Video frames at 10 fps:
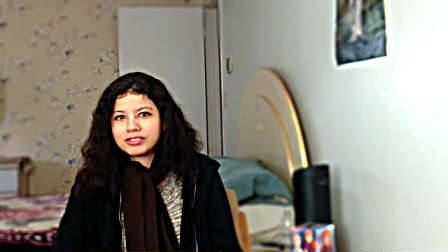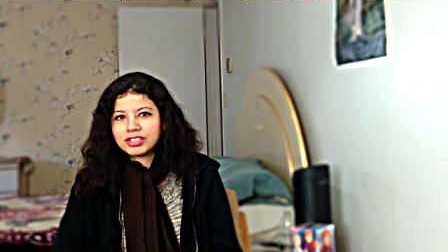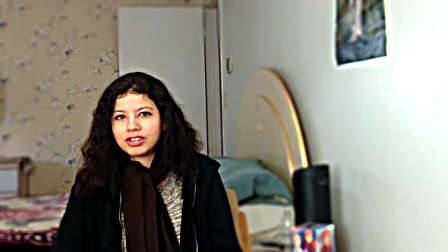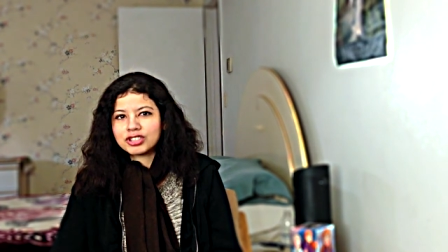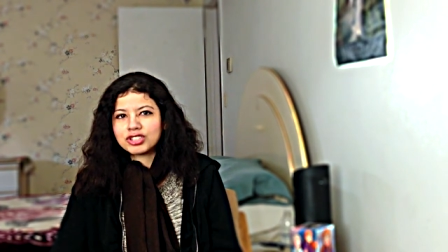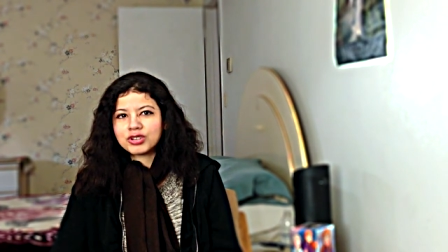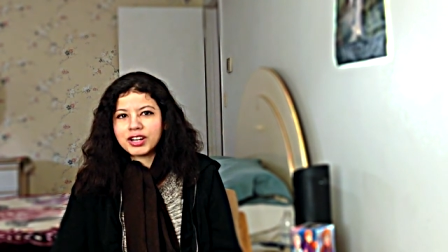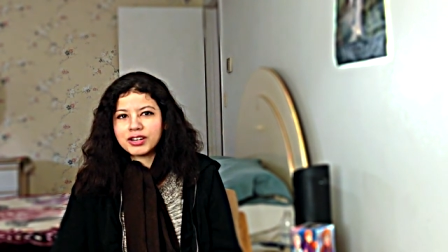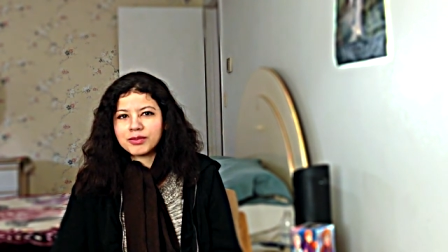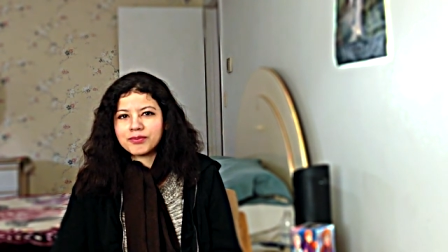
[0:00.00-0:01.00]
You know, just
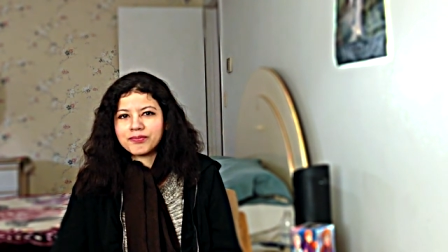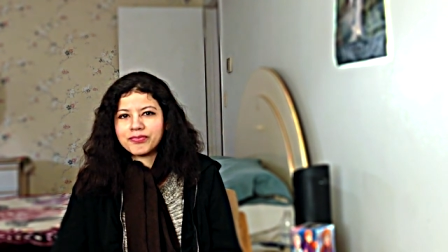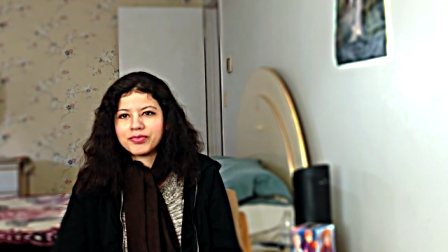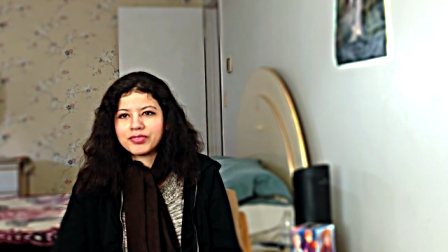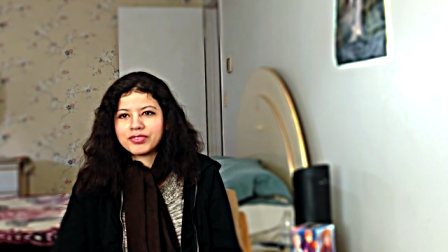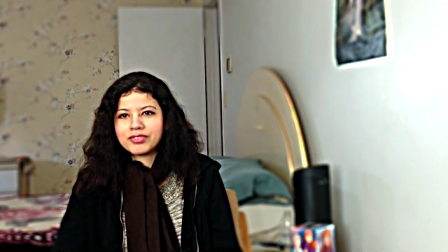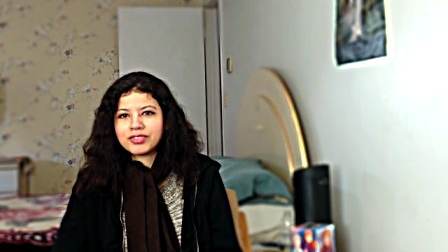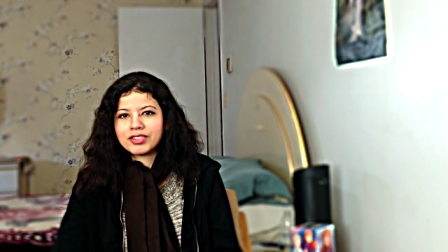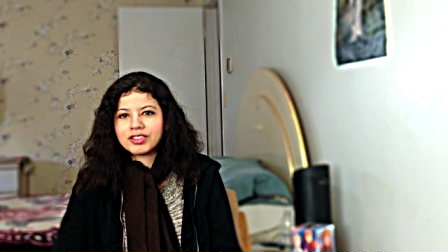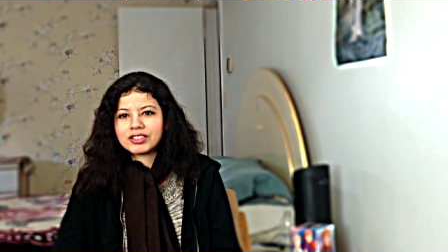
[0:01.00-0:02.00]
try to
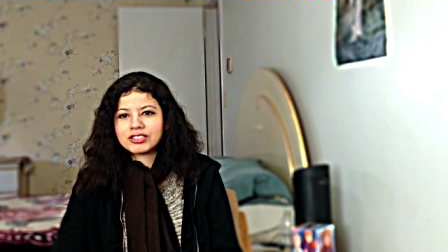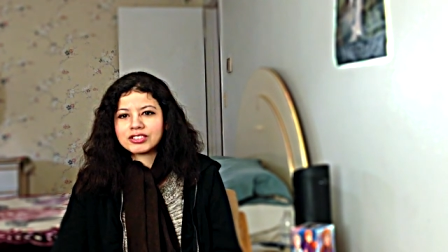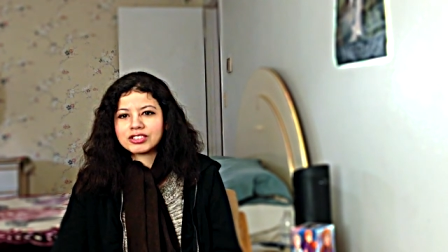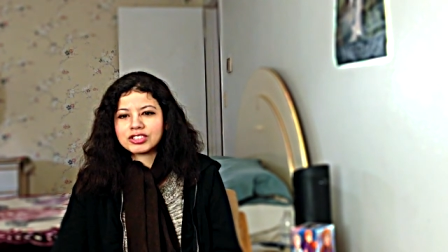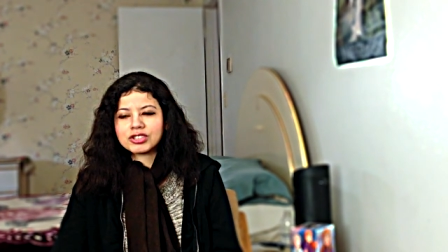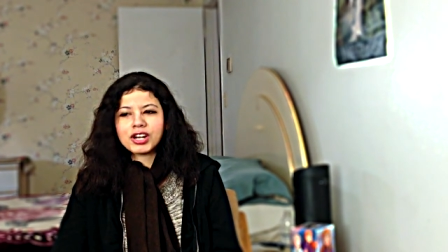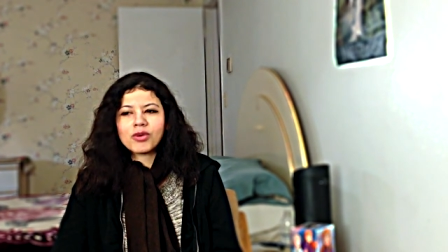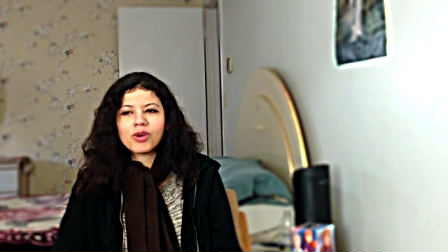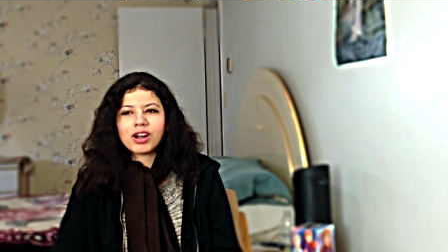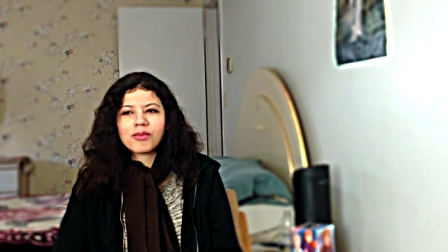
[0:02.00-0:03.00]
just try to
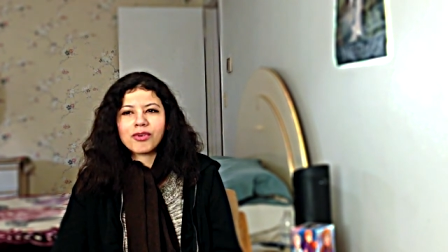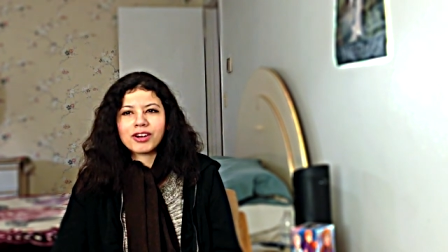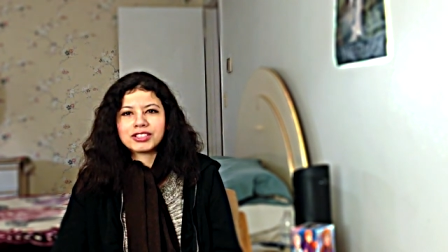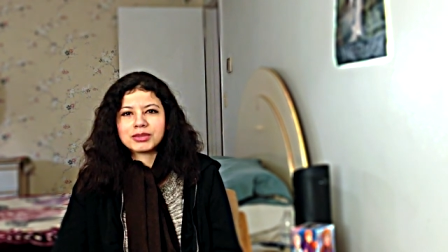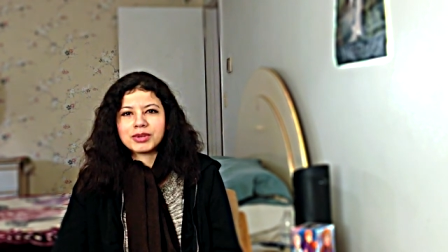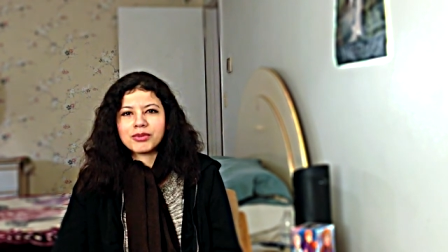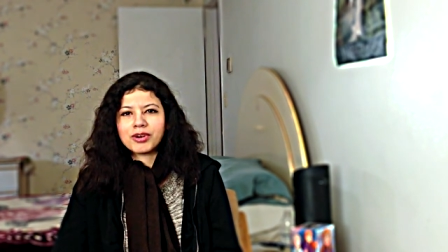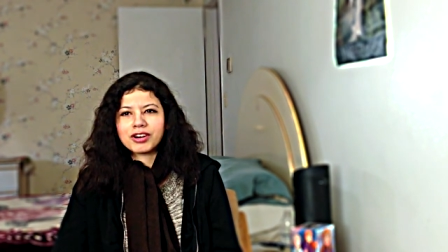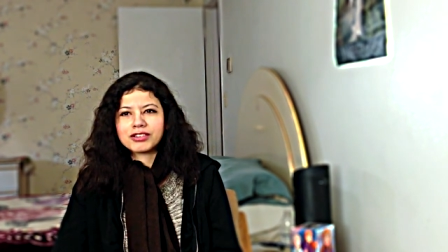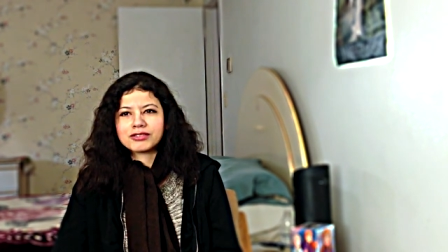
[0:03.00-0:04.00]
work more to be
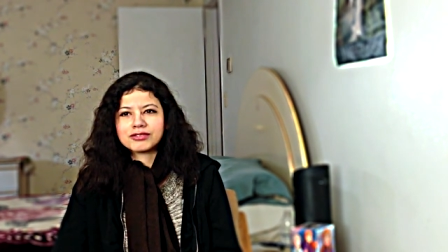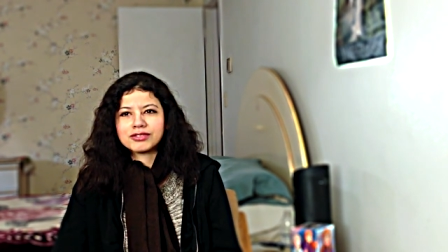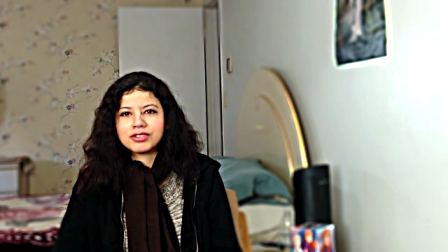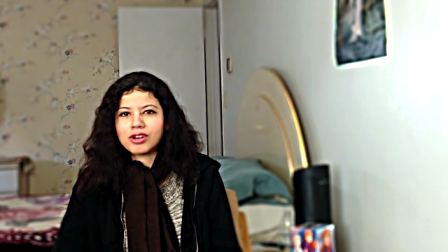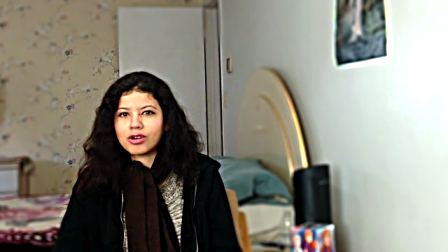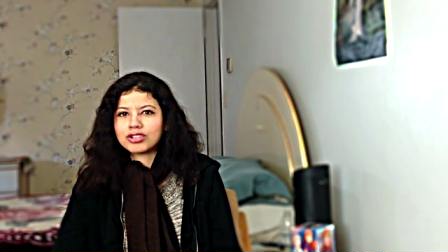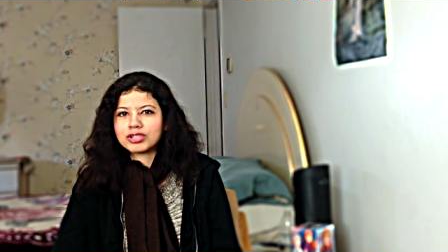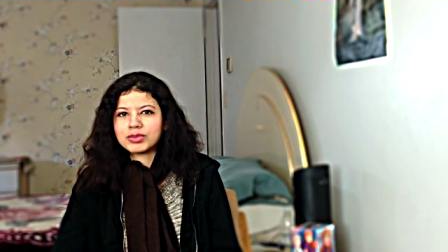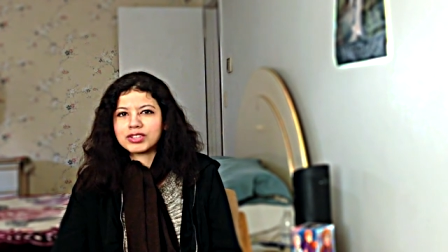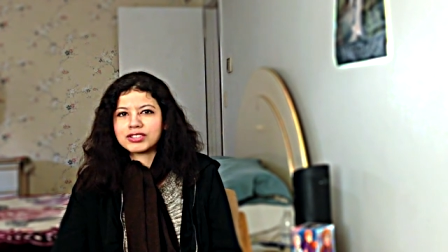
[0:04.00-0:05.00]
more
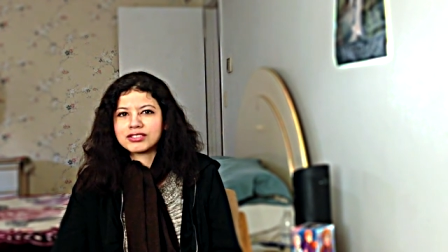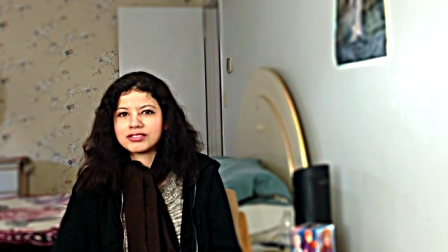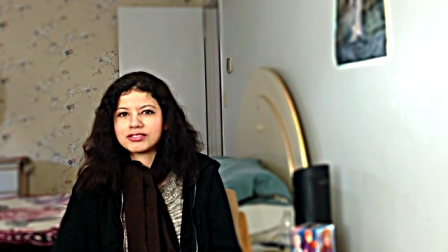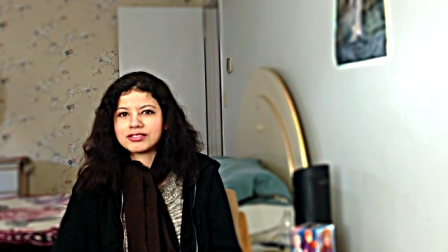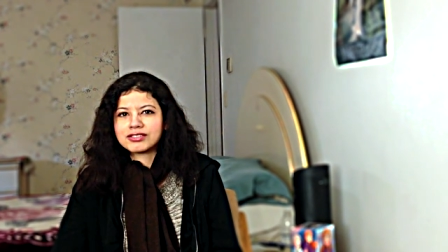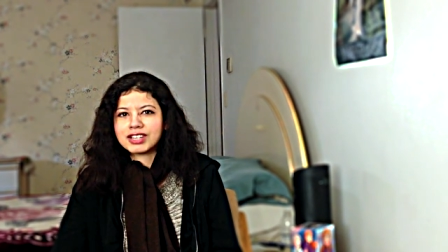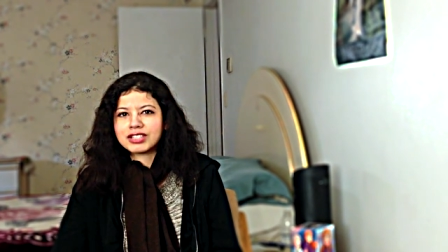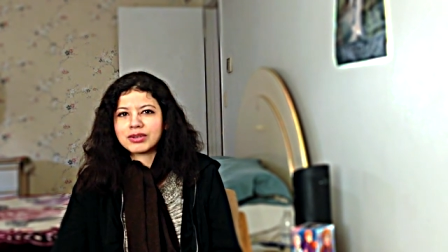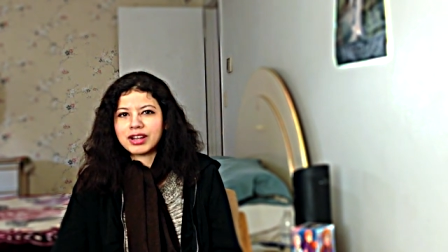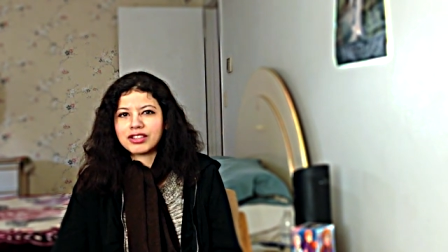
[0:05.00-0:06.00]
noticeable.
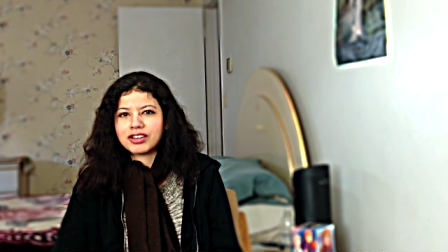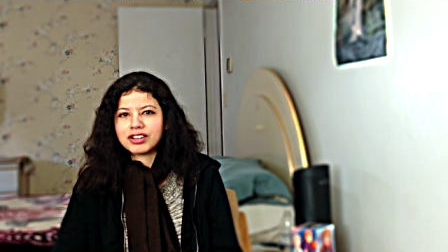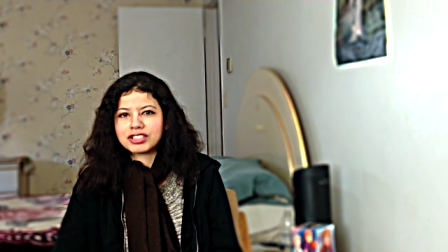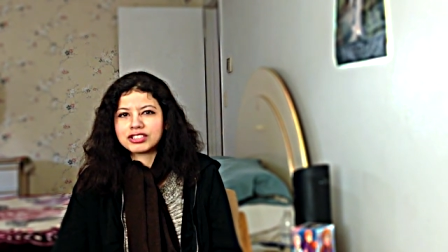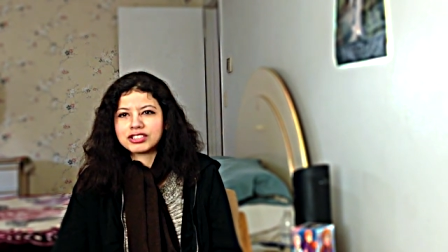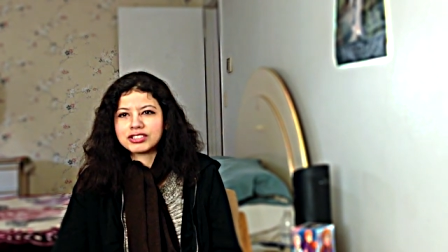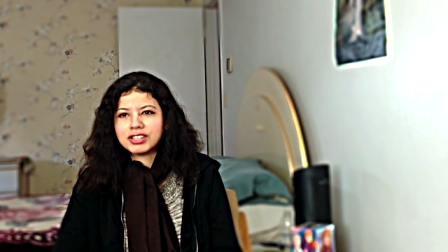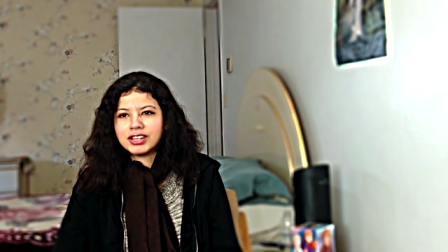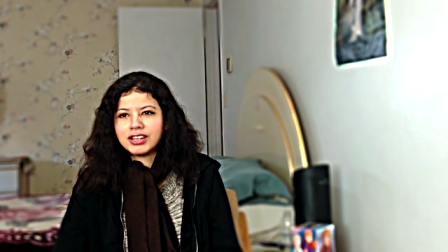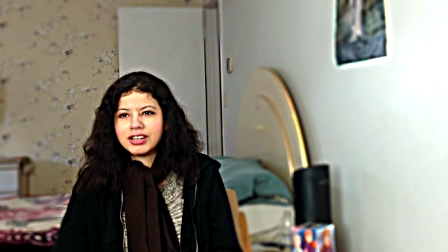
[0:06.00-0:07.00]
That's what I think I should do.
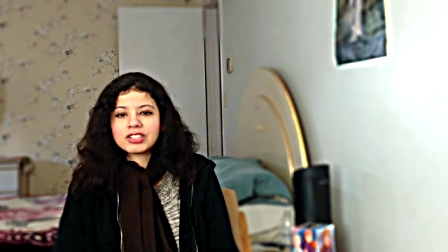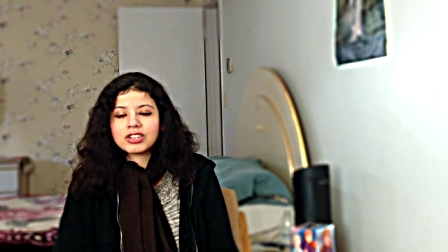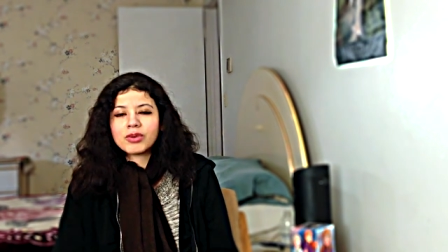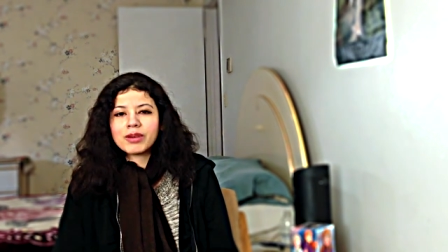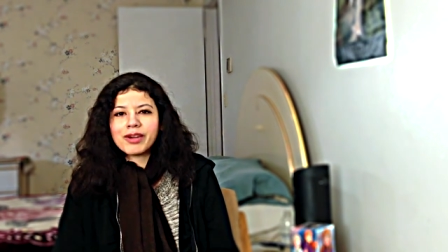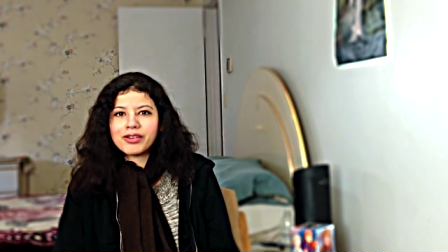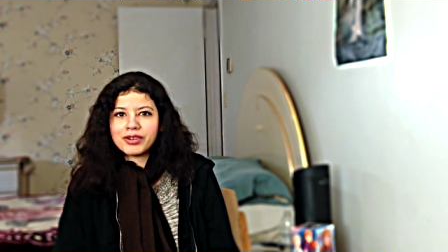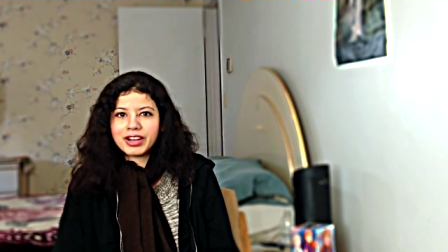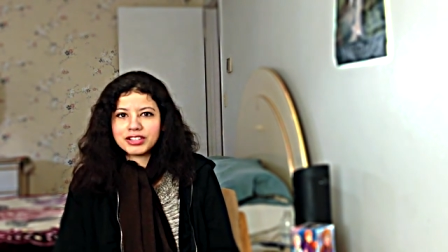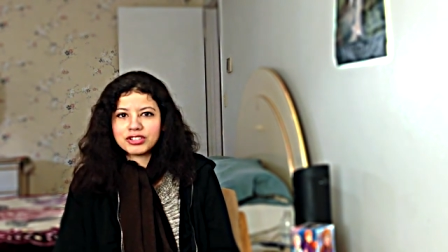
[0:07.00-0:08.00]
So what about you
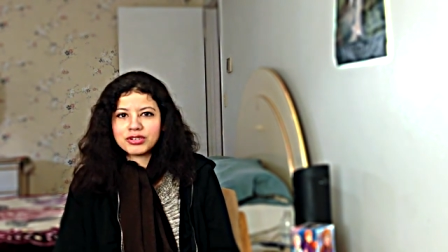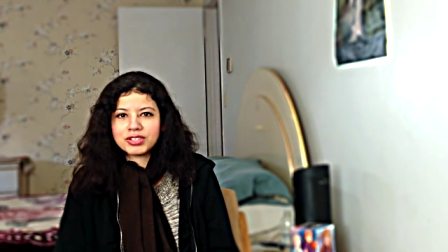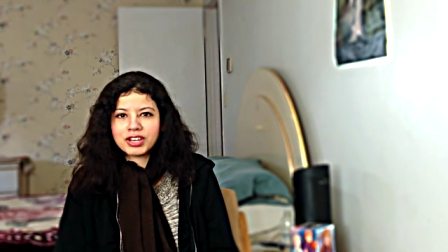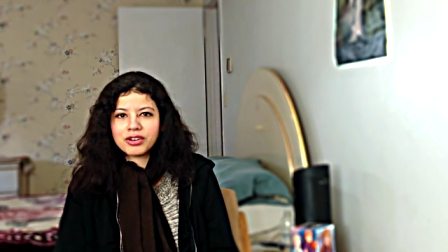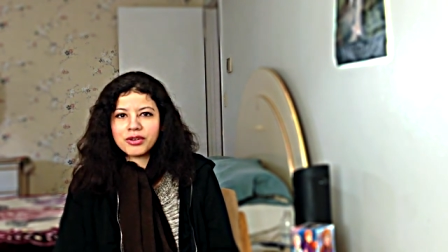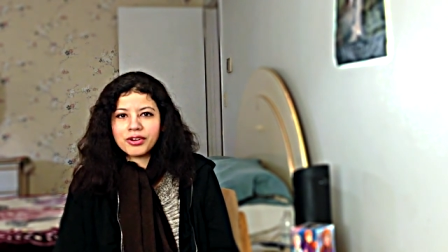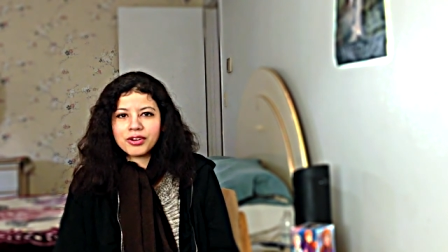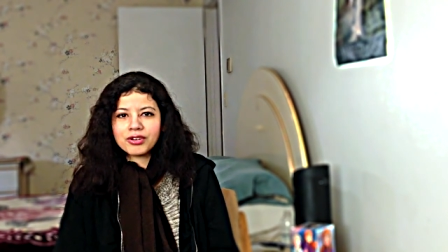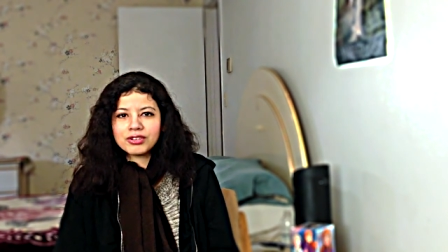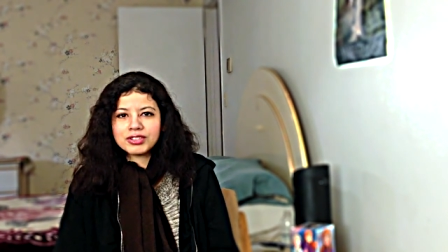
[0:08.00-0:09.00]
guys? Do you set New Year
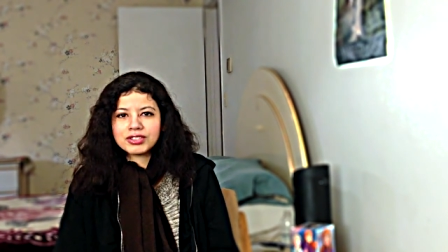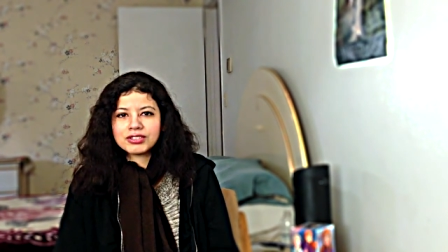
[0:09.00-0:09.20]
goals?